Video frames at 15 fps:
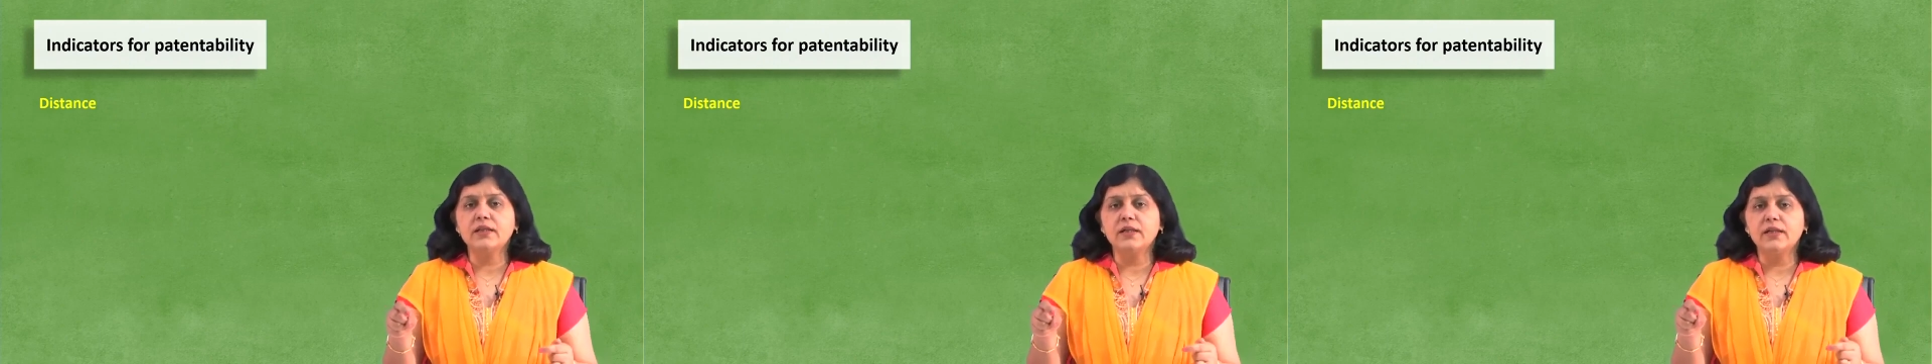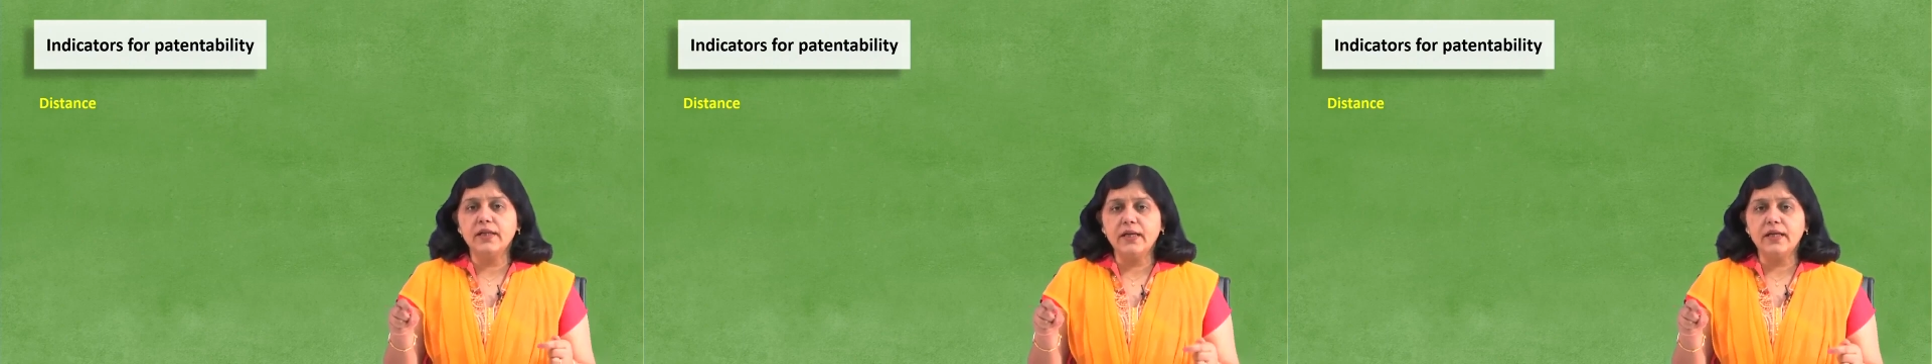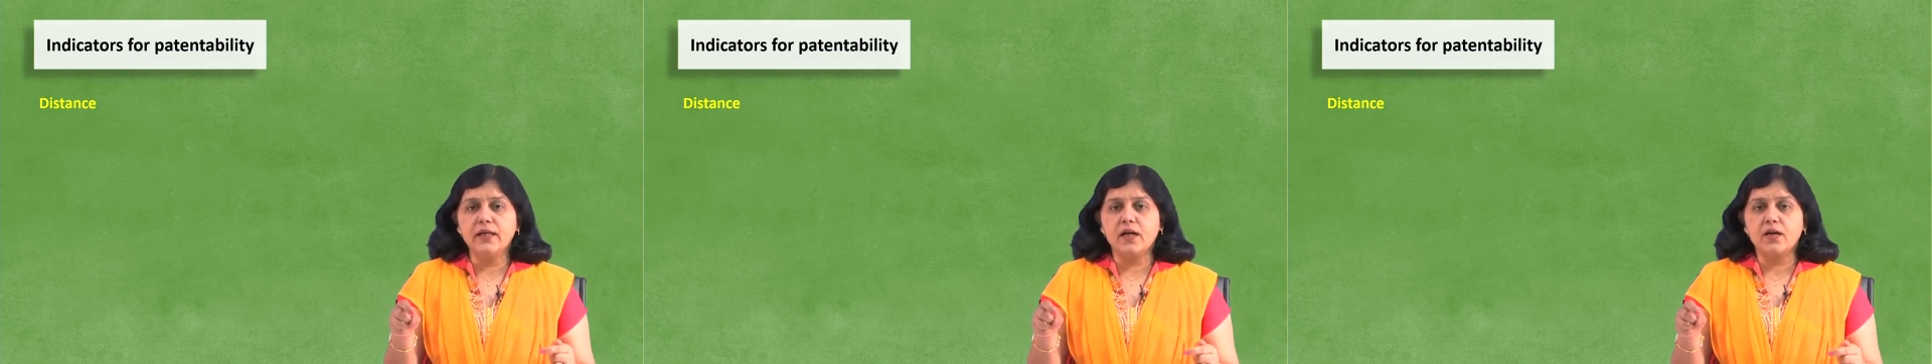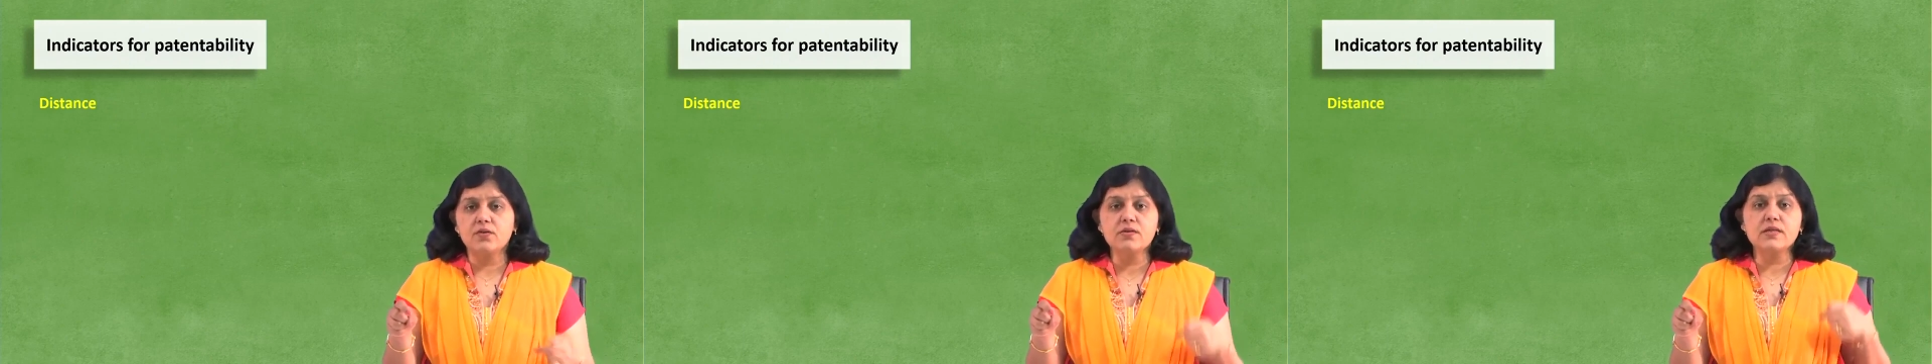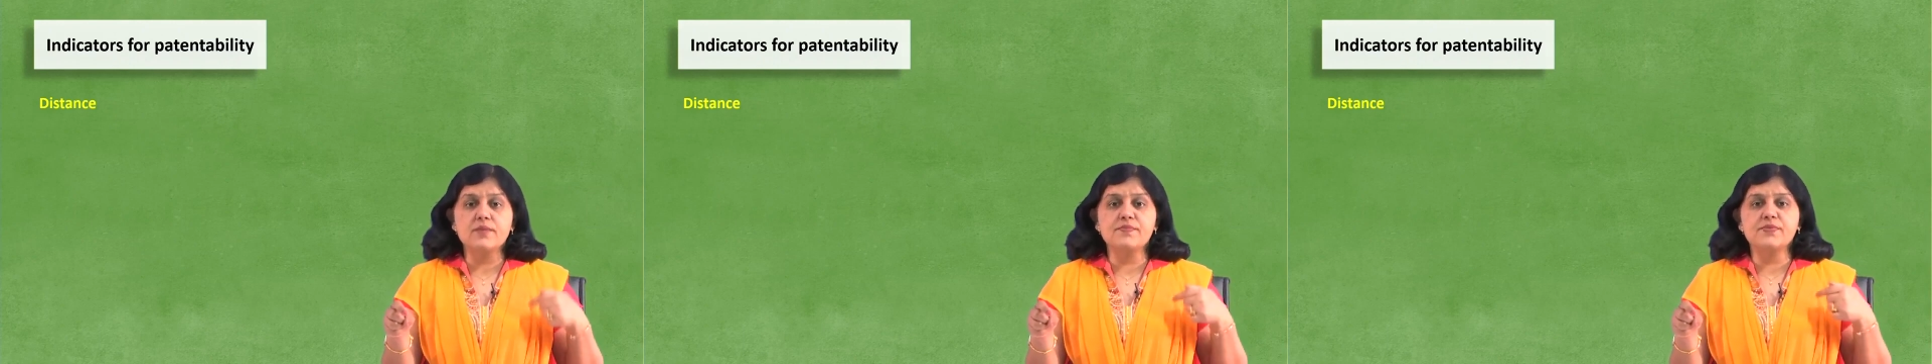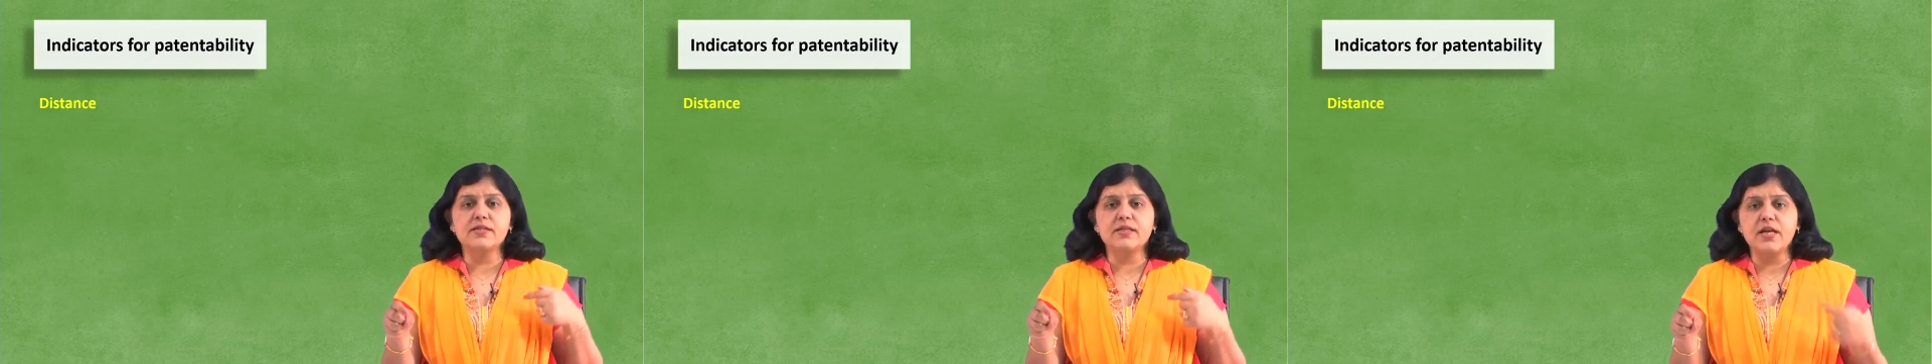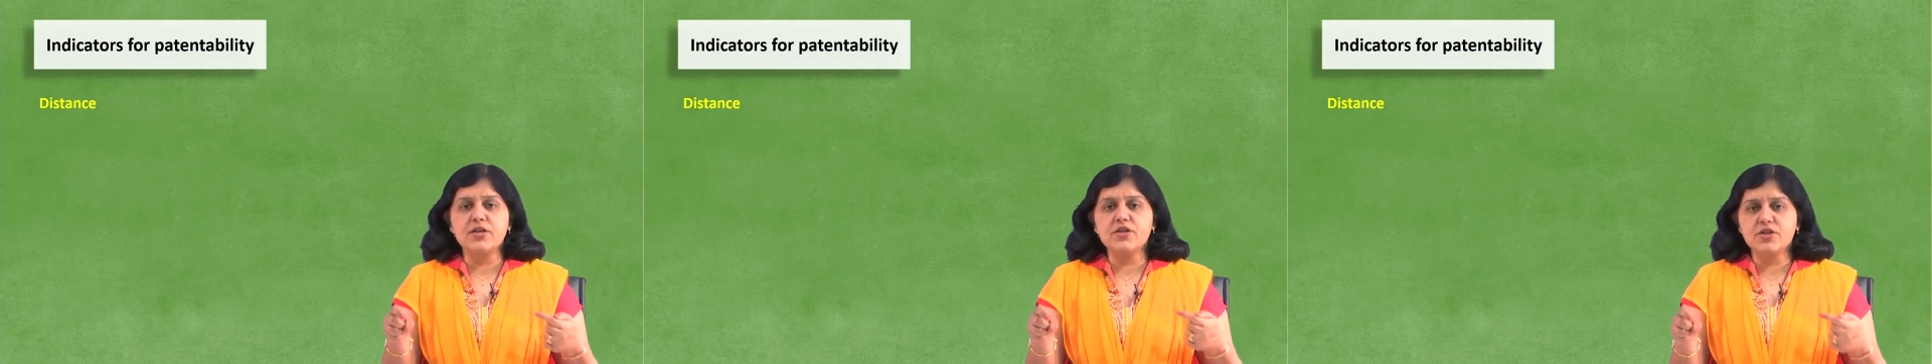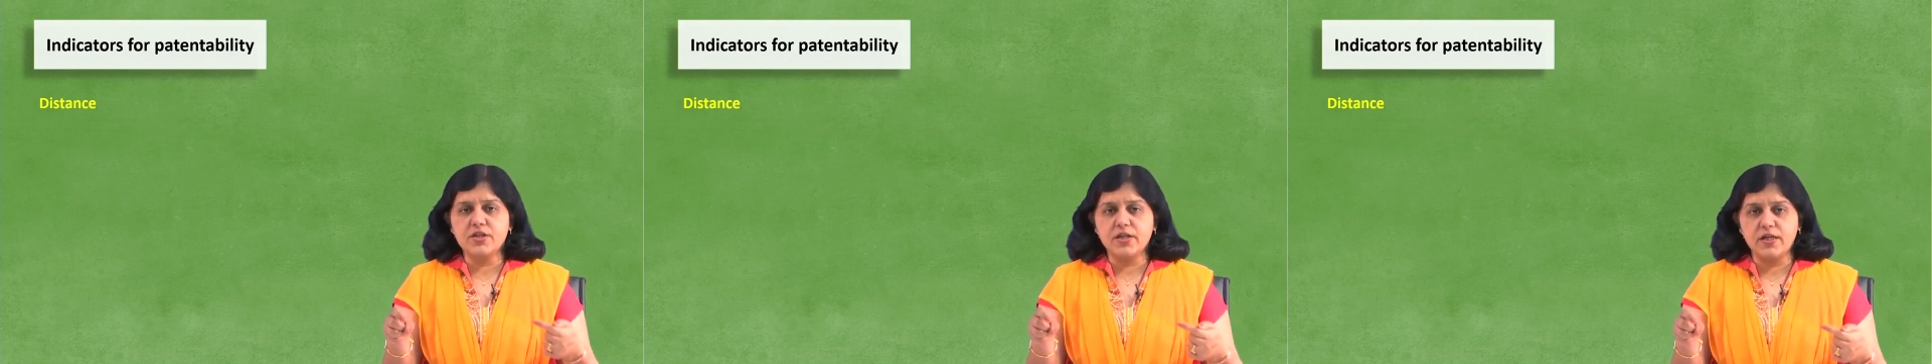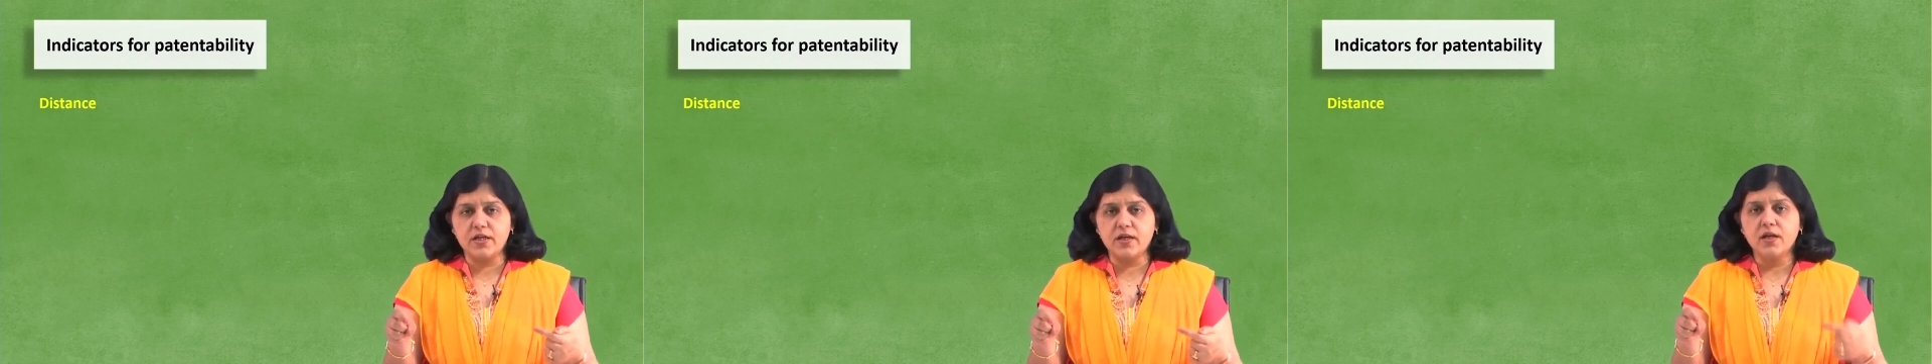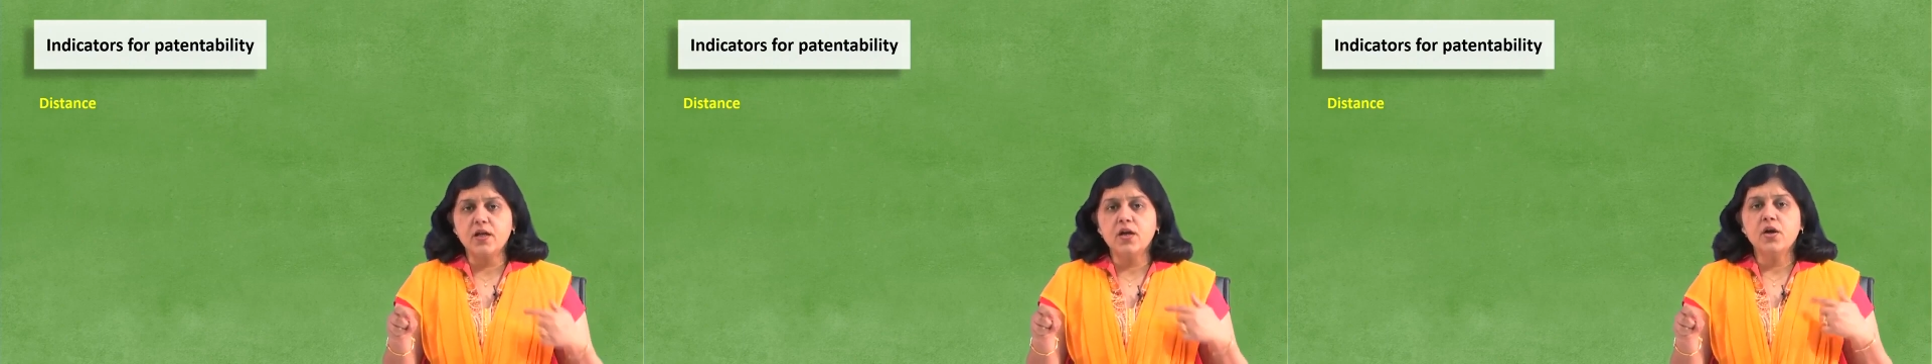the data to substantiate